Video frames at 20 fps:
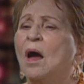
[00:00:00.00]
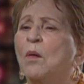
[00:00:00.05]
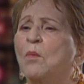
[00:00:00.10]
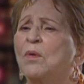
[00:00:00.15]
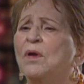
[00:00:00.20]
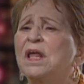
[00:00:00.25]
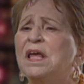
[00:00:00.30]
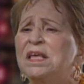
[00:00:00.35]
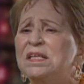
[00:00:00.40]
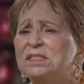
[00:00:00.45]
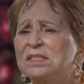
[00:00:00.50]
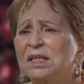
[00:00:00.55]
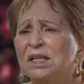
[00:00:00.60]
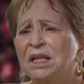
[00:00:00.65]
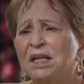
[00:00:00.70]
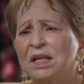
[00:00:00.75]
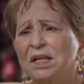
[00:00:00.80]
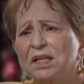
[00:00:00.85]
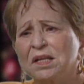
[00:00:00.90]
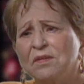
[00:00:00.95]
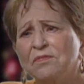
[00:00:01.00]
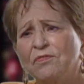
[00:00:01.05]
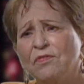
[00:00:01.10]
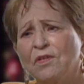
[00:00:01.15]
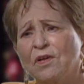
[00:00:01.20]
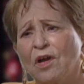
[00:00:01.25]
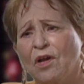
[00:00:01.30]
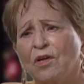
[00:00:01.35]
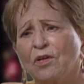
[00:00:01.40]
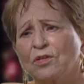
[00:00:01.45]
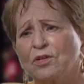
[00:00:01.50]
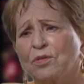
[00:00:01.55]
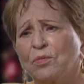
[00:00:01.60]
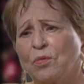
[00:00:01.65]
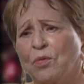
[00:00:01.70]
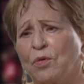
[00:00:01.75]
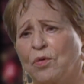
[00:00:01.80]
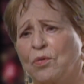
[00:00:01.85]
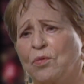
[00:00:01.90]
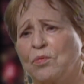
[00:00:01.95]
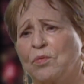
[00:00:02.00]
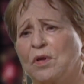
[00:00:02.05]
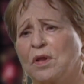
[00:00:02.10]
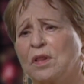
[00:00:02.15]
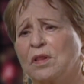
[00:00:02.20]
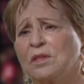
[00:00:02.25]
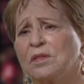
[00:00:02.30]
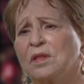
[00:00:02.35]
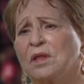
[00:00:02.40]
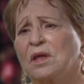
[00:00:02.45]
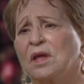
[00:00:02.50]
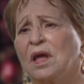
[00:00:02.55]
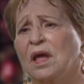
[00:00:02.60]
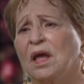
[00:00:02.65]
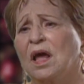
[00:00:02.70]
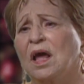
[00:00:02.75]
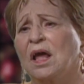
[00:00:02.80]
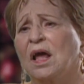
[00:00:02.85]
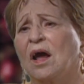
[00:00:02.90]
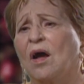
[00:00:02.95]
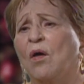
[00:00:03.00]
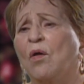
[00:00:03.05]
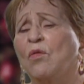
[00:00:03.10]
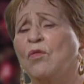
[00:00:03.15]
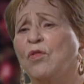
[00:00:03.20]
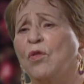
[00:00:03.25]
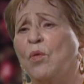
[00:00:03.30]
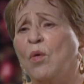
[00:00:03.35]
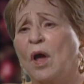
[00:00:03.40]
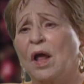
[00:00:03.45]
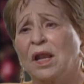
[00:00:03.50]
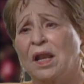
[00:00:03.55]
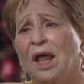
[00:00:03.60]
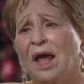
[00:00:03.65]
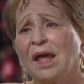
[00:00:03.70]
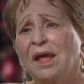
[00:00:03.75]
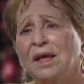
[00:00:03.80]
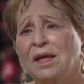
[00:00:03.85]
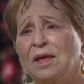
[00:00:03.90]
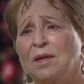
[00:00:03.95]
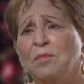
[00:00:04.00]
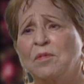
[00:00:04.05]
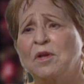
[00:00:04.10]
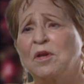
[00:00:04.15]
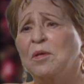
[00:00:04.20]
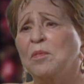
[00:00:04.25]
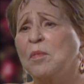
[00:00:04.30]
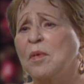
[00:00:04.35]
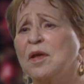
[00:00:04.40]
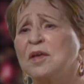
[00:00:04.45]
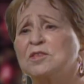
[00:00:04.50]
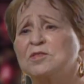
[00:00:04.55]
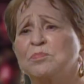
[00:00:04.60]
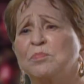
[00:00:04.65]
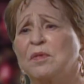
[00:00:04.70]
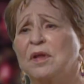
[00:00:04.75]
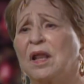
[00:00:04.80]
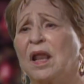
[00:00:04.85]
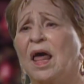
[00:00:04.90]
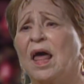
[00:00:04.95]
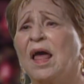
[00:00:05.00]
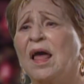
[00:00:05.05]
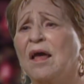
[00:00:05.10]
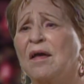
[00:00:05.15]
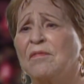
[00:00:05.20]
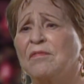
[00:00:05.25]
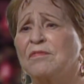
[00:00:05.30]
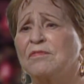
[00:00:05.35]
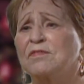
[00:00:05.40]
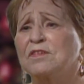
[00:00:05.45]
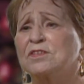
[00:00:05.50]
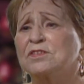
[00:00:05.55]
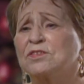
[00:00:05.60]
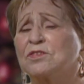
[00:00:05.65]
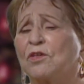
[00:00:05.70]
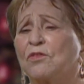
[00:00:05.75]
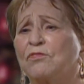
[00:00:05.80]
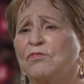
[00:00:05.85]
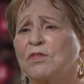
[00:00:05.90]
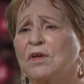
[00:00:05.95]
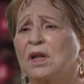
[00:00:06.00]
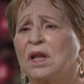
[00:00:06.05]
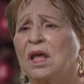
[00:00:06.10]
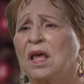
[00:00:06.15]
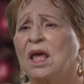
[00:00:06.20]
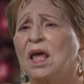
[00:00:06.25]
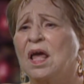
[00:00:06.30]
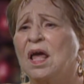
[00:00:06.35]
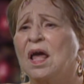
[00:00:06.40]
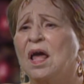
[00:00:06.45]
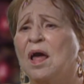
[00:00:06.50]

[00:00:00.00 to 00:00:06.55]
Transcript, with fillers: Well, he's a little difficult to work with, although I like him and he makes me laugh. He's so funny.